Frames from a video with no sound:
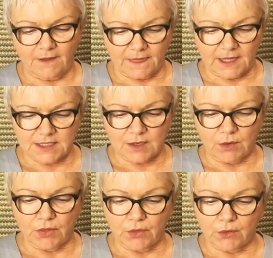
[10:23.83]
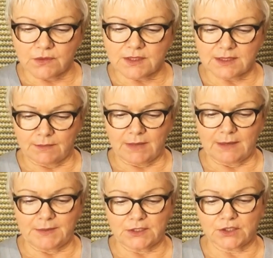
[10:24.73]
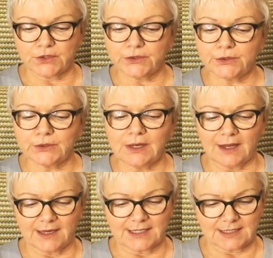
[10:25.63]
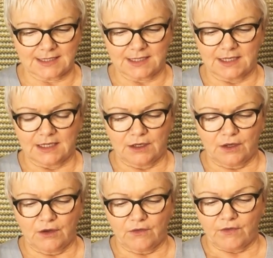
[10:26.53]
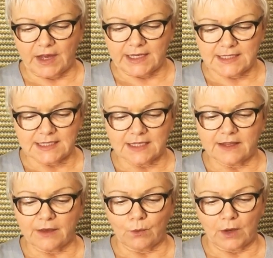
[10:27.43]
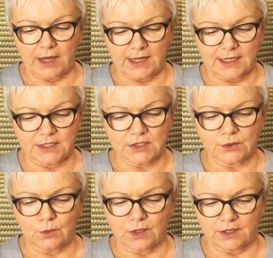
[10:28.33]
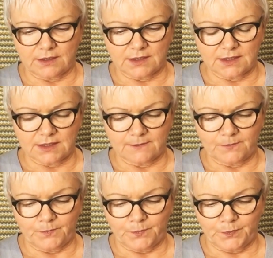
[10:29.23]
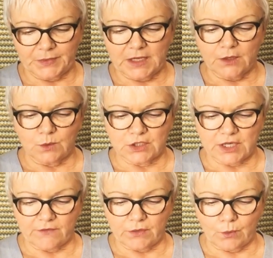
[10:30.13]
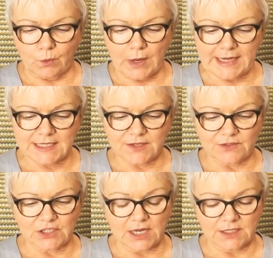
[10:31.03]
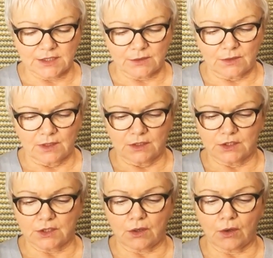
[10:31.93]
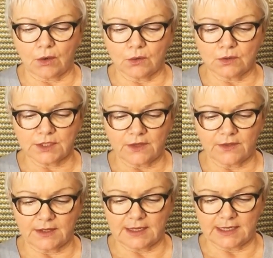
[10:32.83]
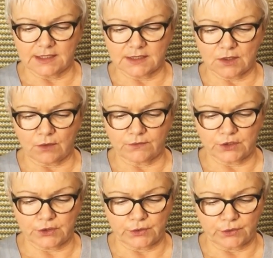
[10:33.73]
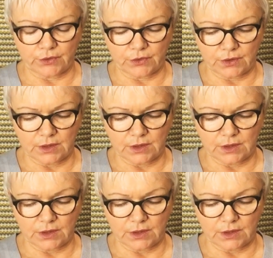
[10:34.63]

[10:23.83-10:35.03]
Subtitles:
That our thoughts may be true light, finding their way into words, which have the weight of shadow to hold the layers of truth.